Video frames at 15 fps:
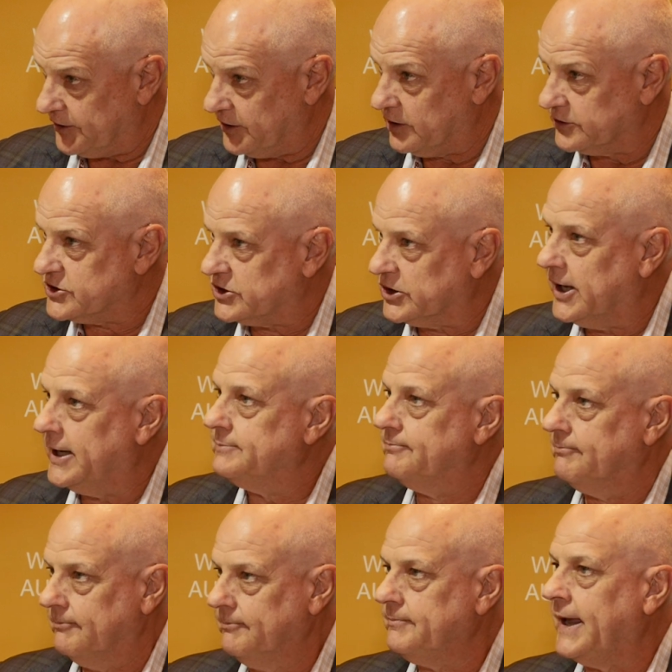it on site
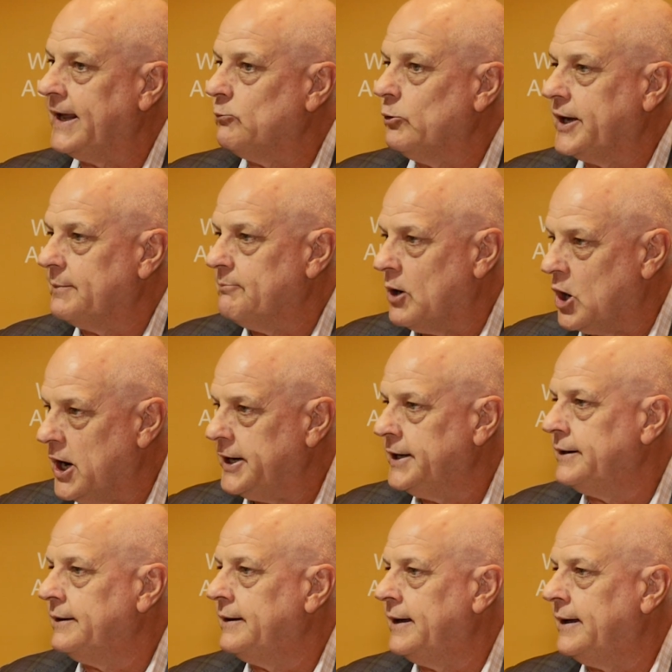and we can mine
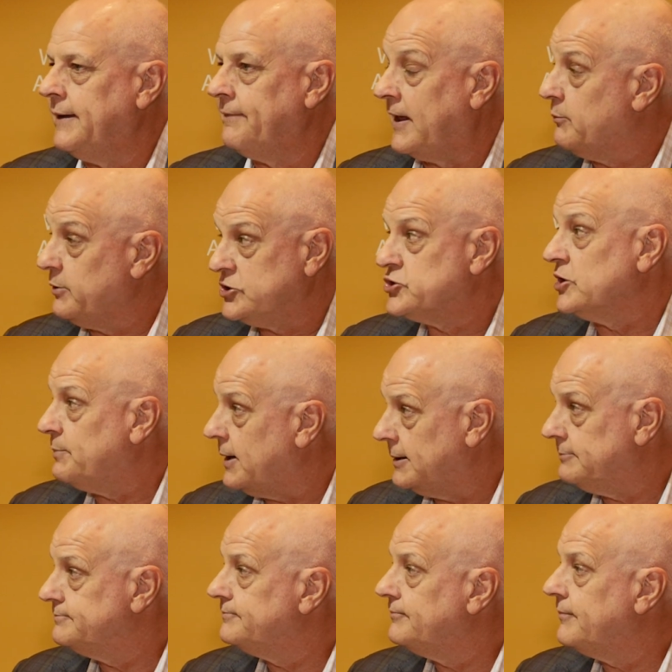it, that'll be cheaper.